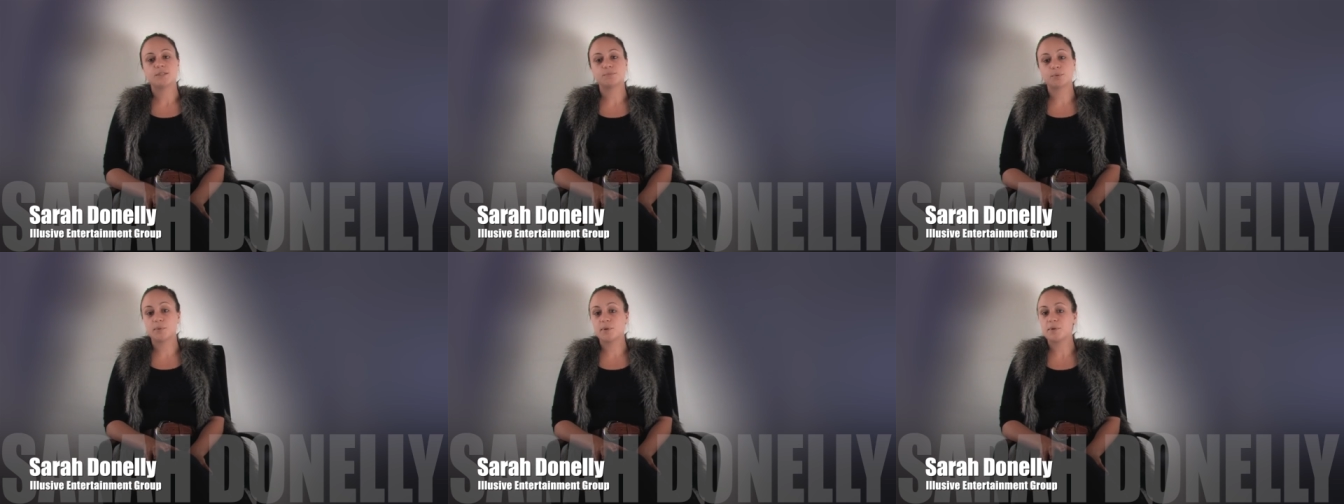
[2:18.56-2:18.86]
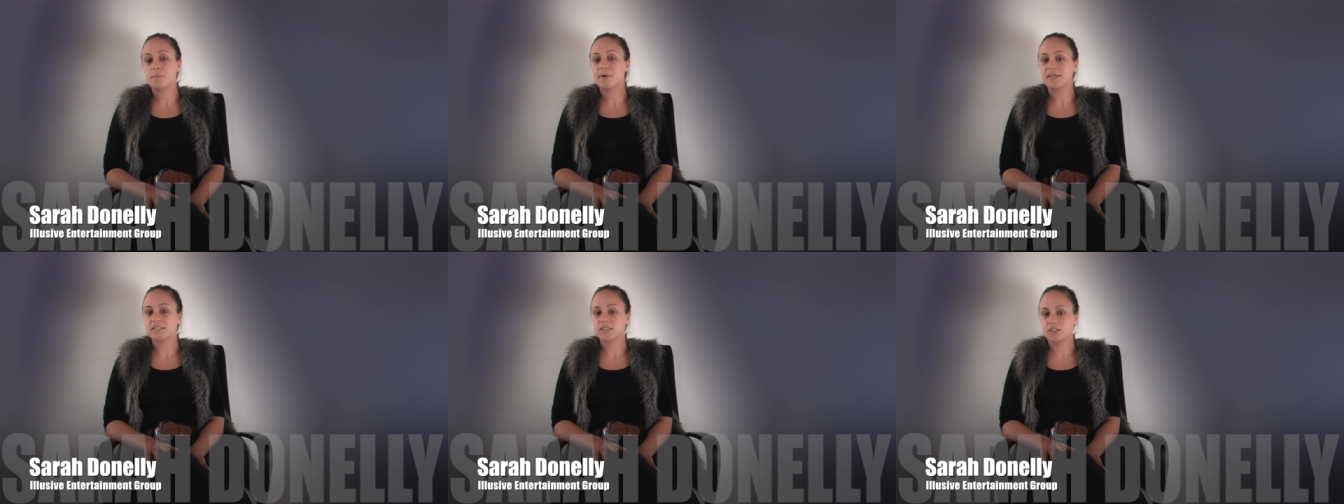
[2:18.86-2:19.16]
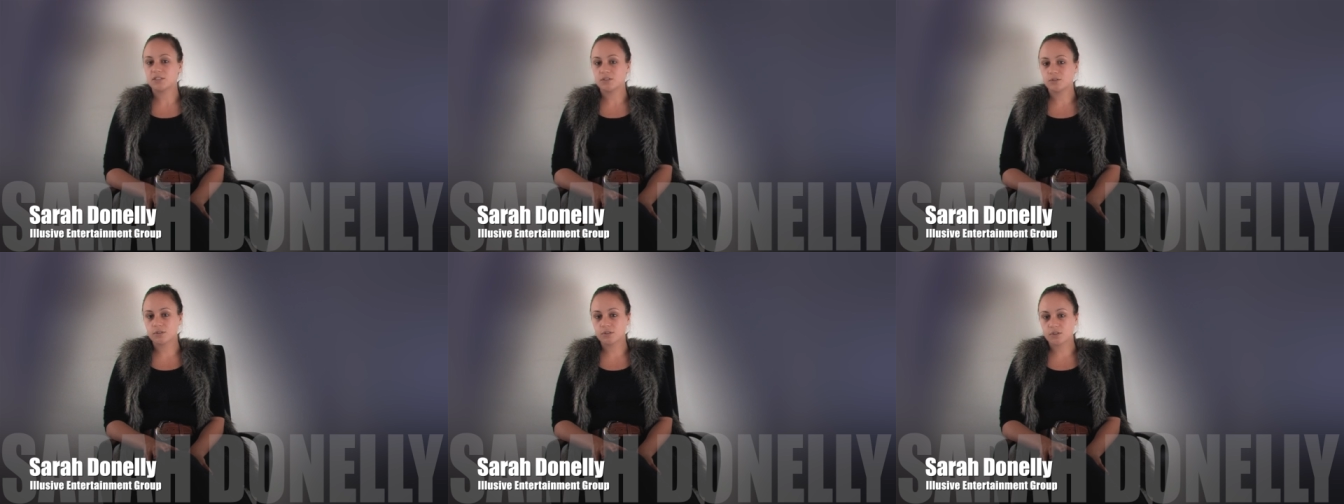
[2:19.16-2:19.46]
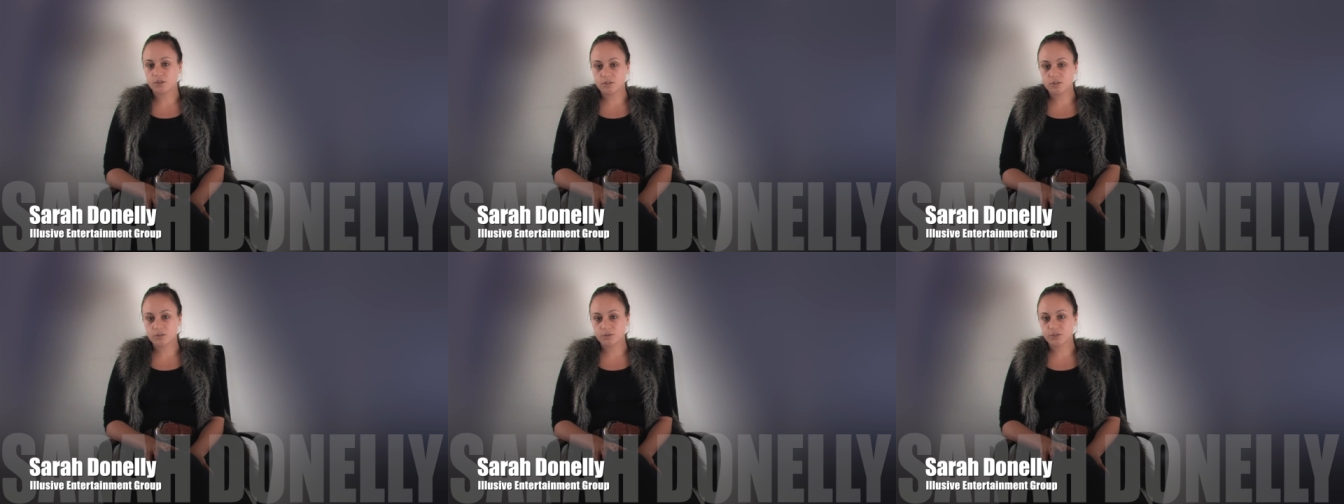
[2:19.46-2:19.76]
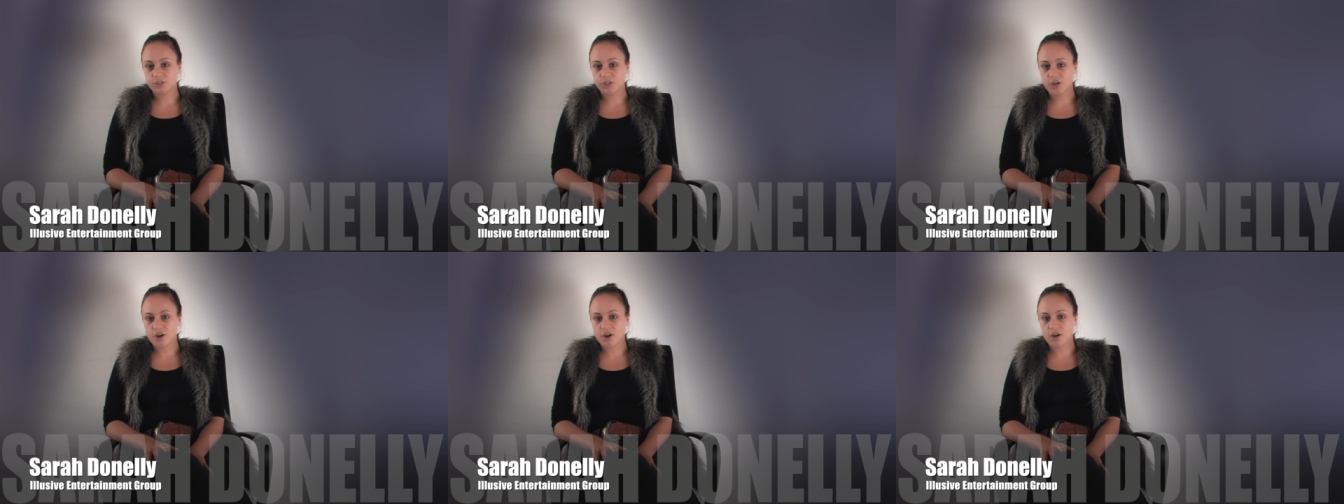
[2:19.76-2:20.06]
it's probably best to do a Google
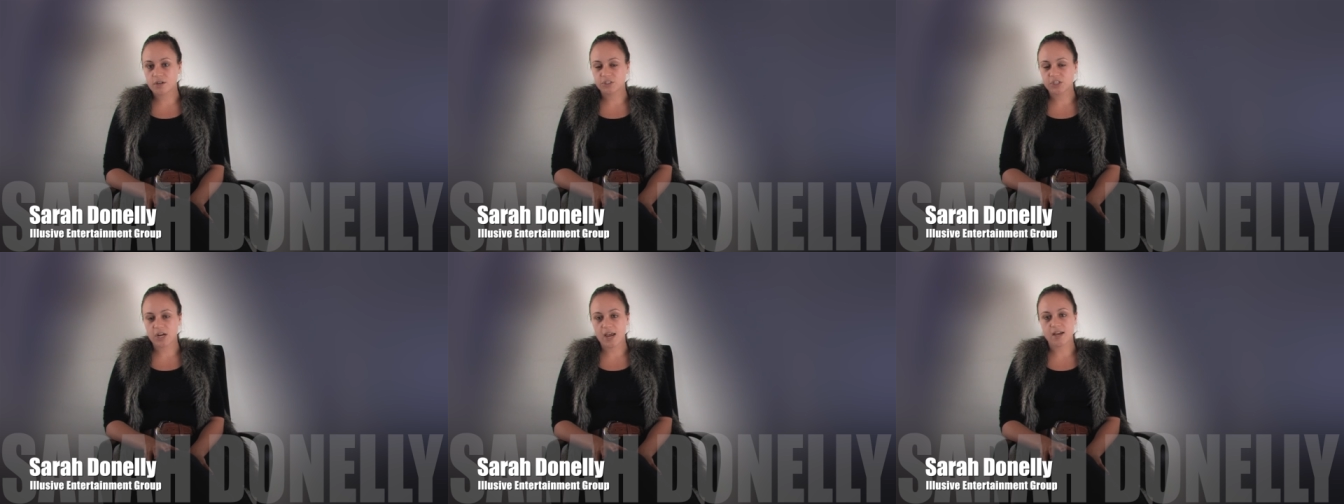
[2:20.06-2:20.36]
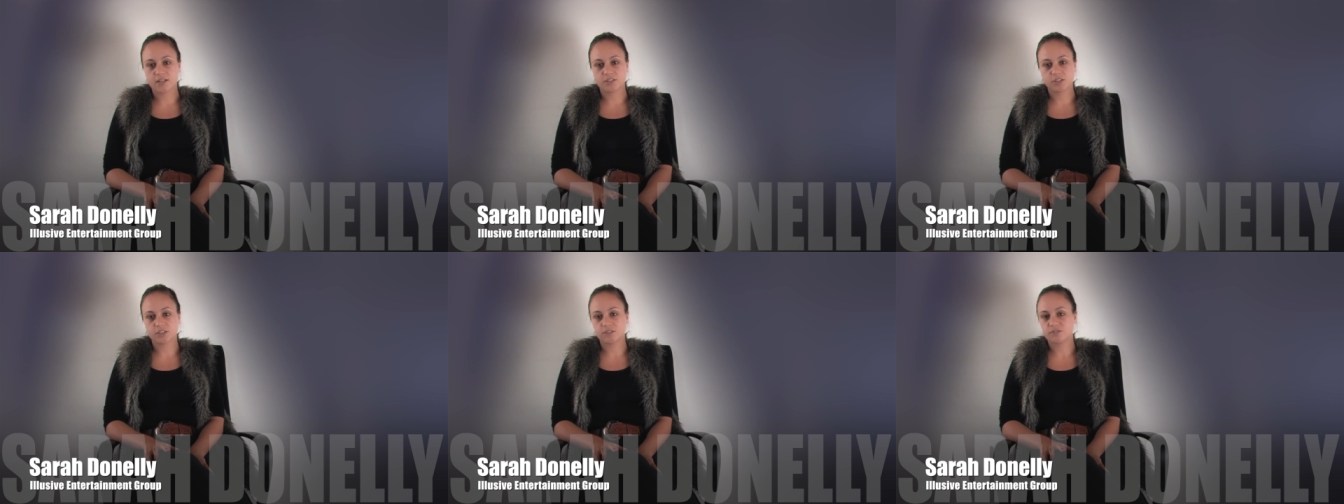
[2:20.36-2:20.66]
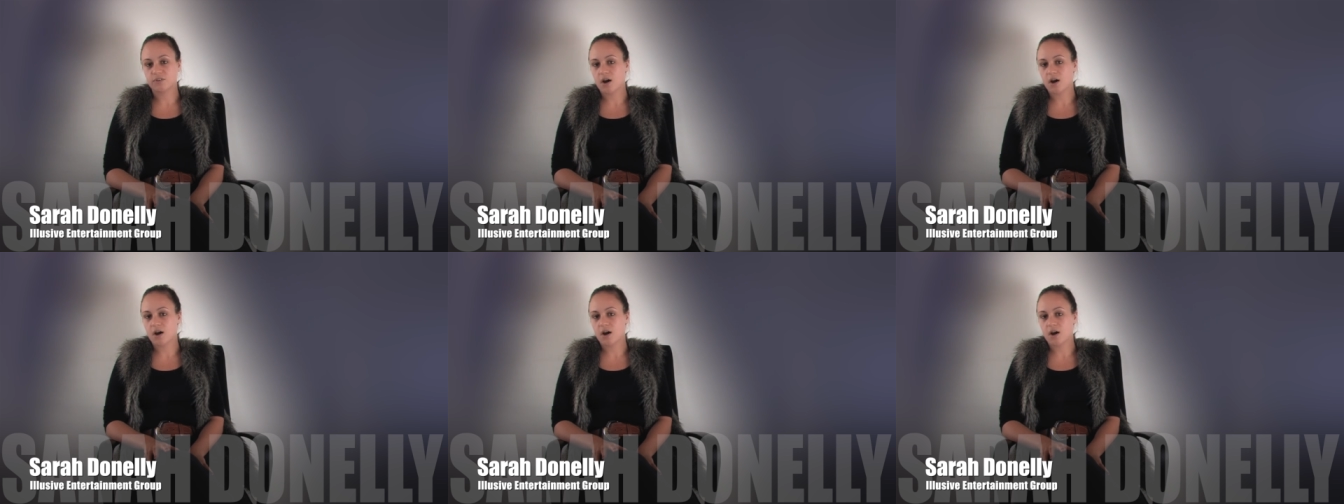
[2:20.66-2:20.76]
search and just